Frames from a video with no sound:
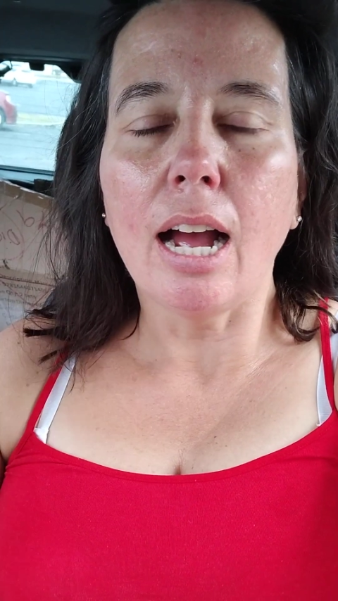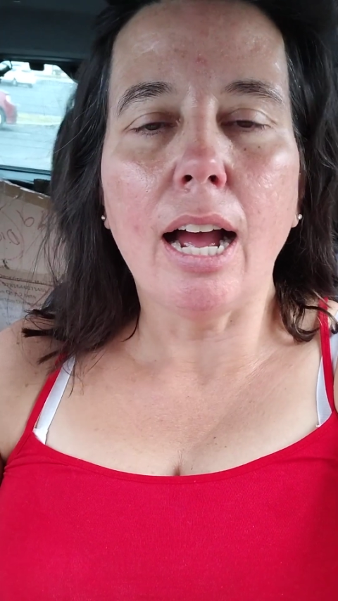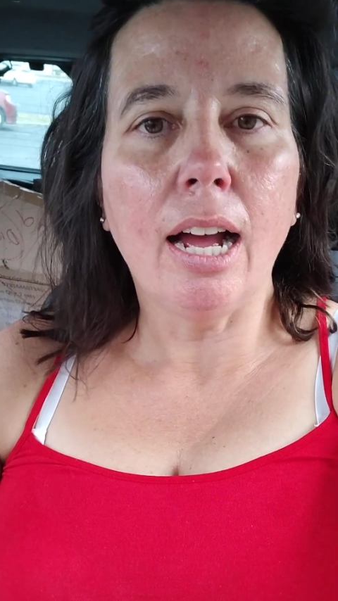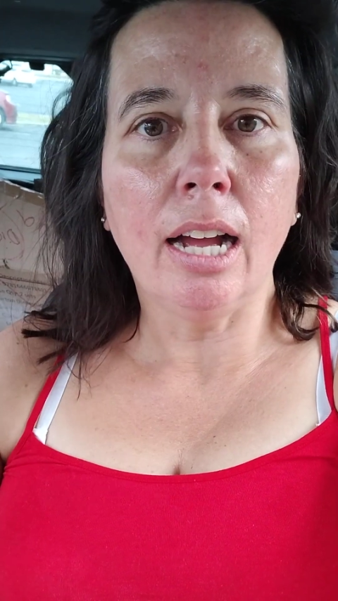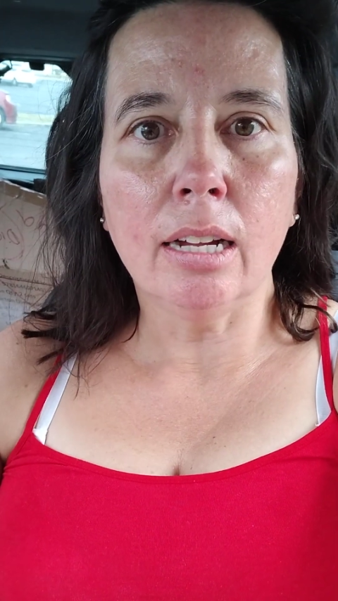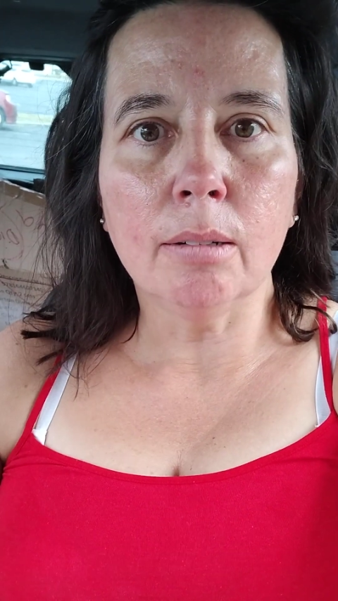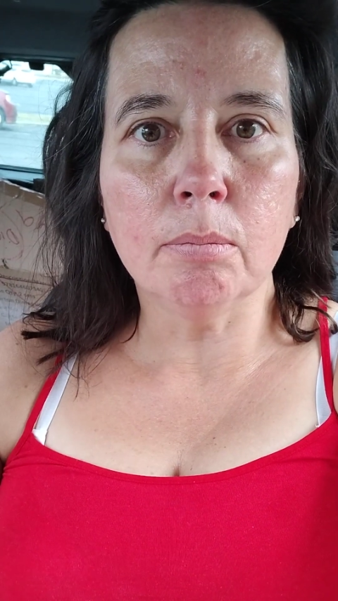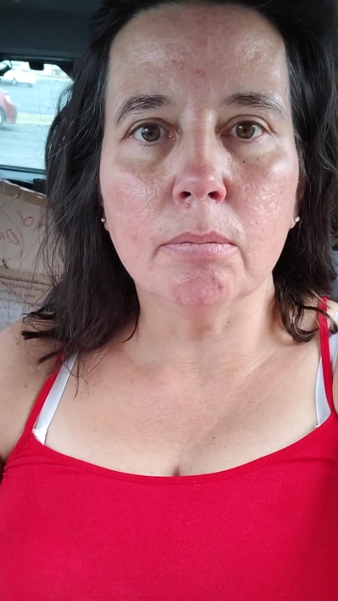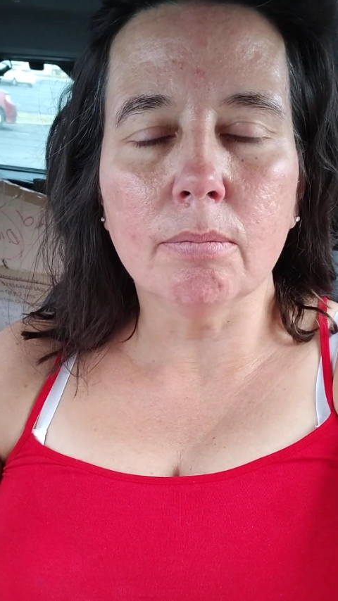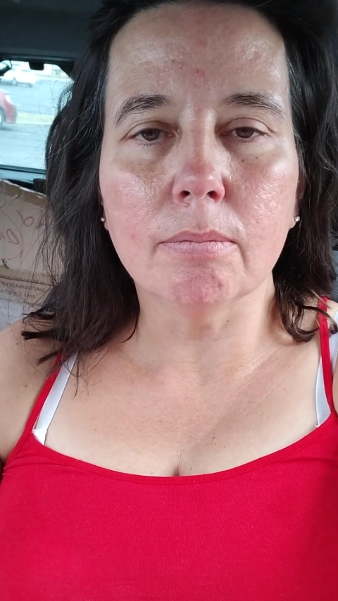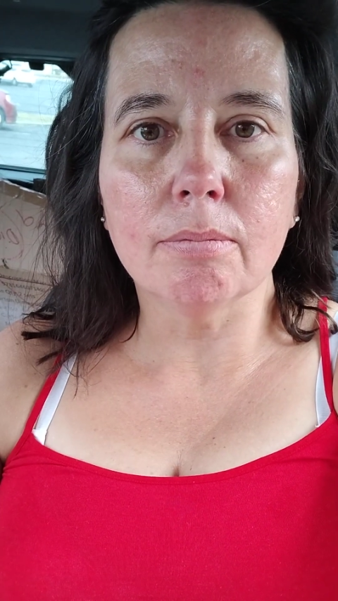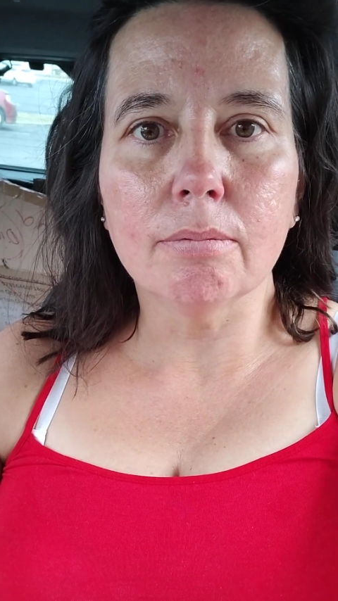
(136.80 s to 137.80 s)

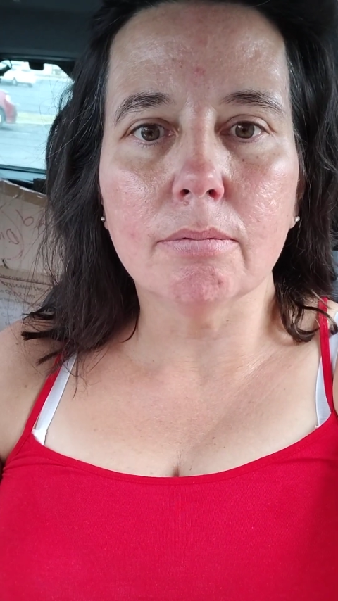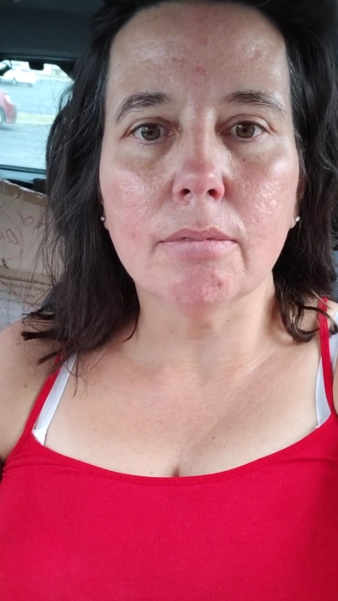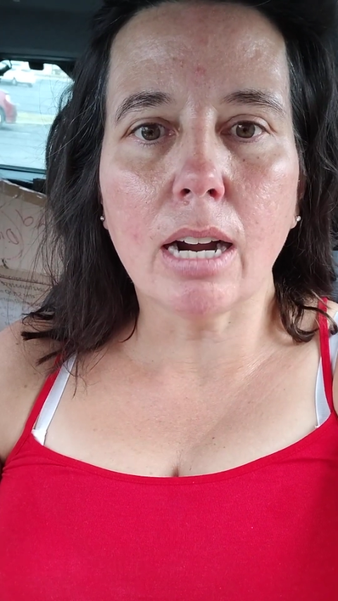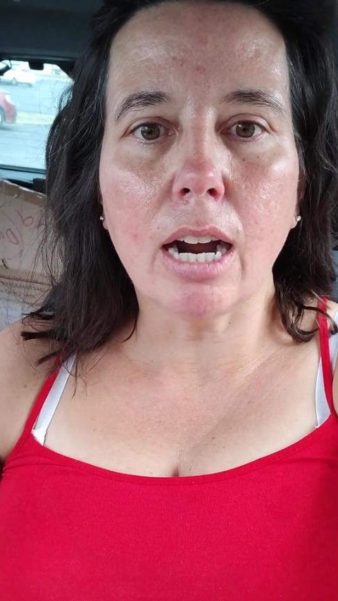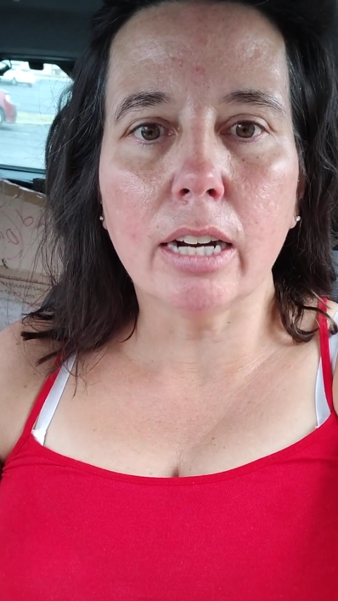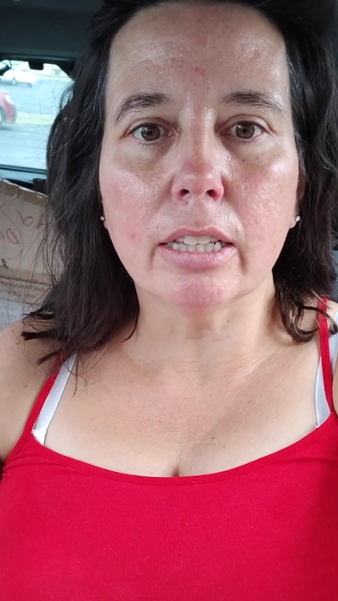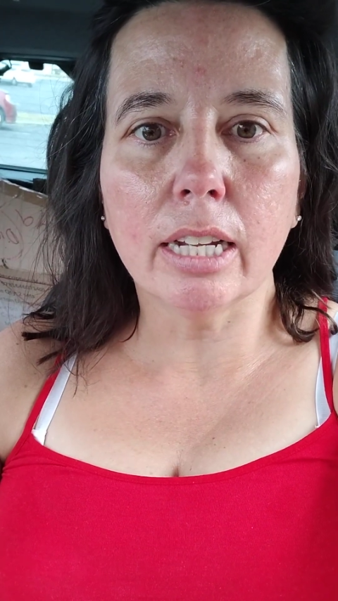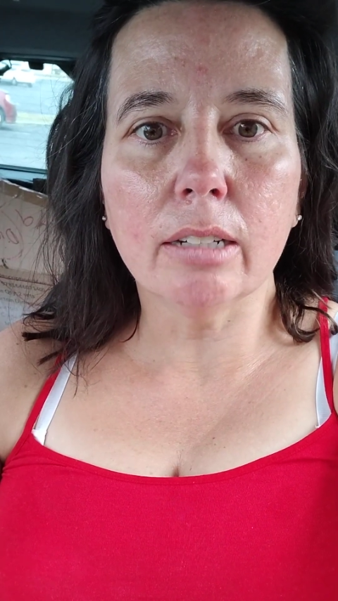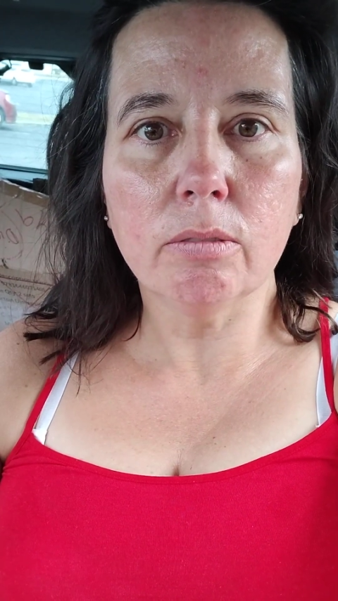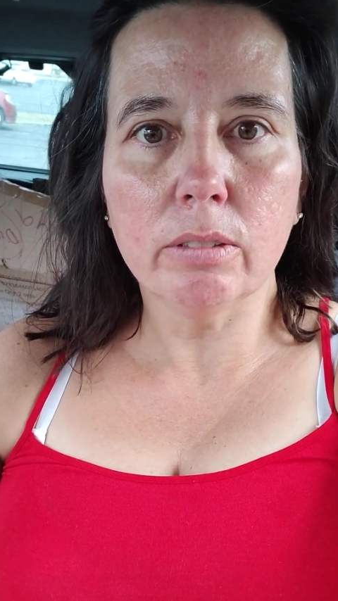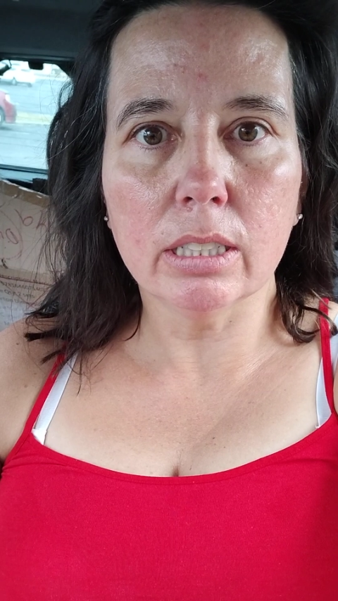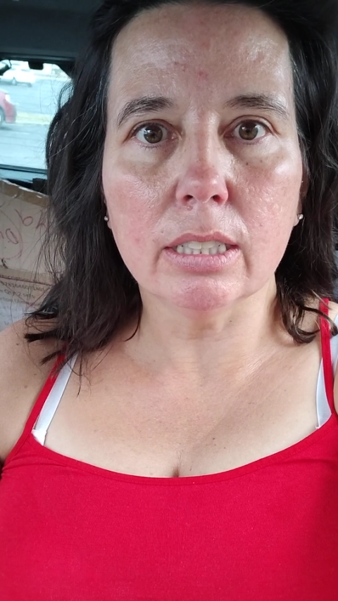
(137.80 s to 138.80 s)
Um, are
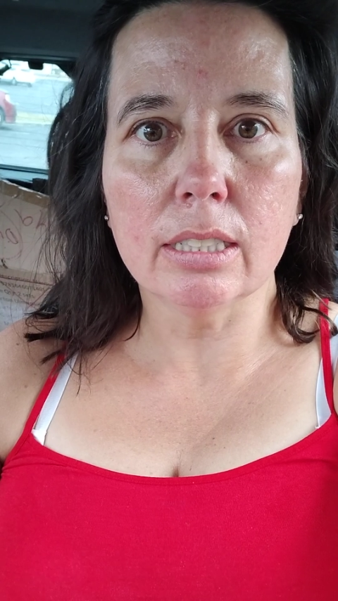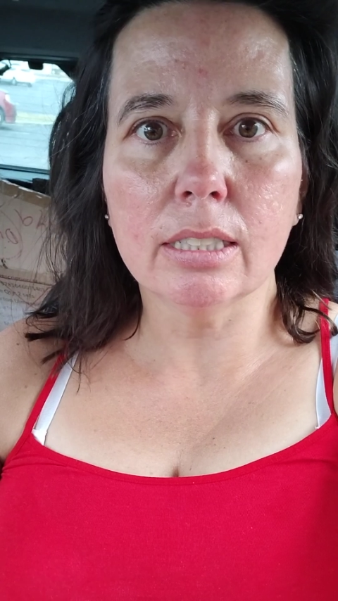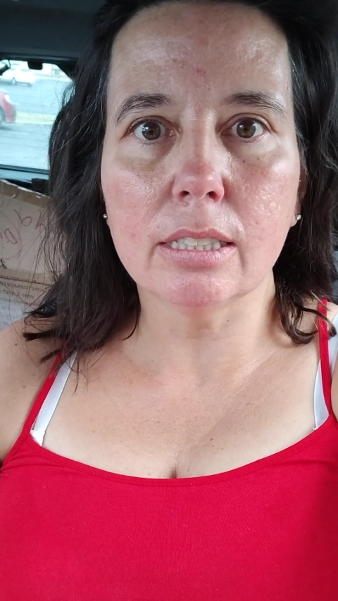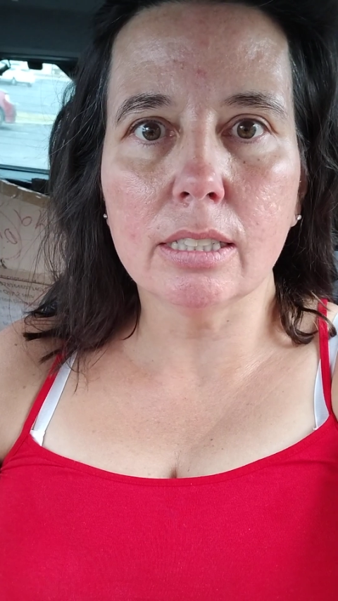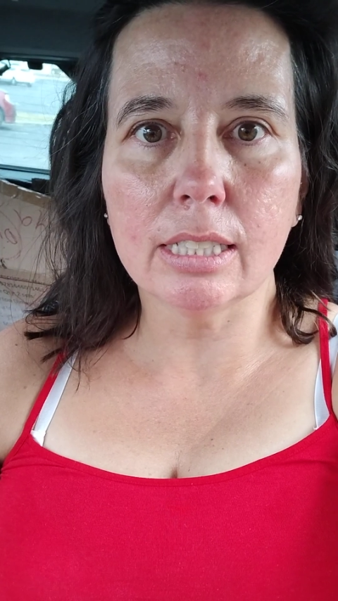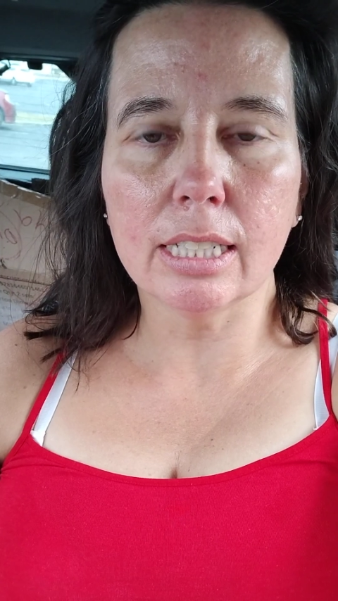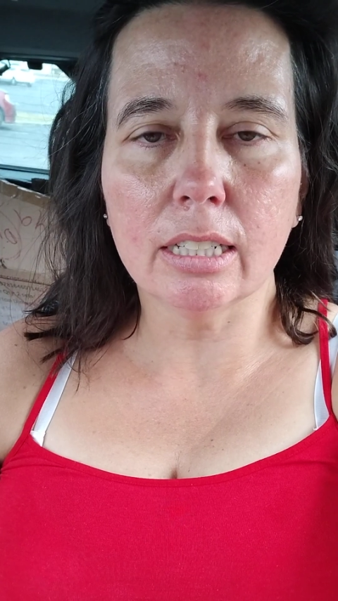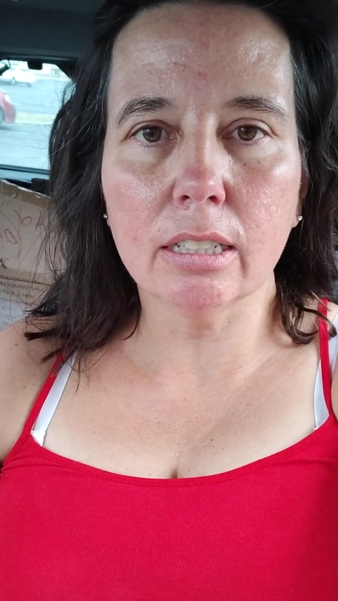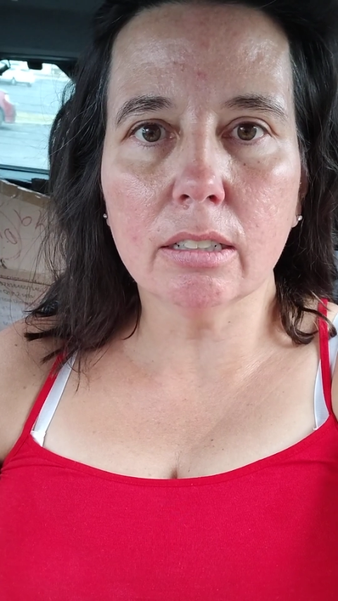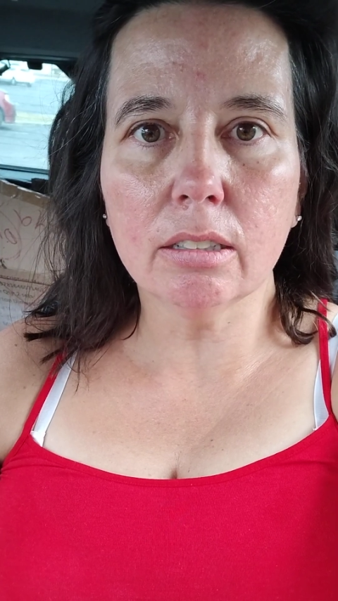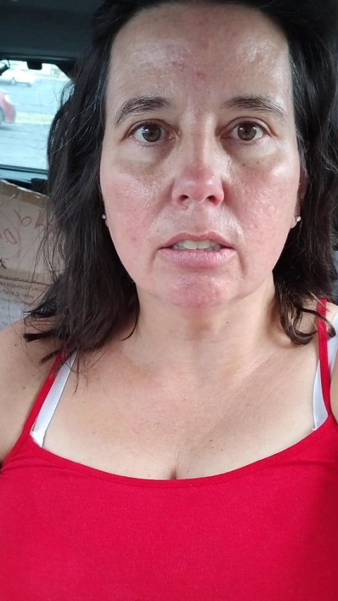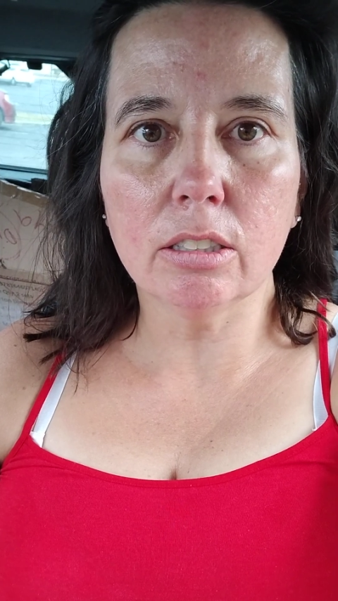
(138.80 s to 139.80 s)
they really
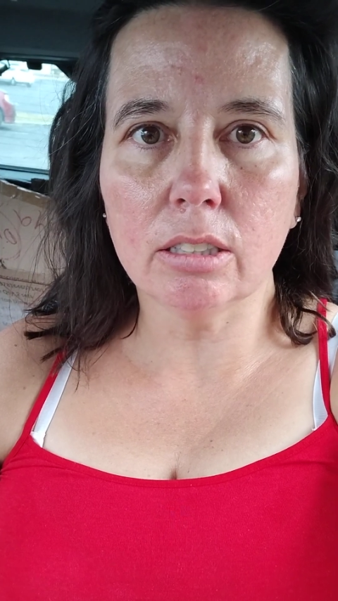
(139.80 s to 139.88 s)
sincere?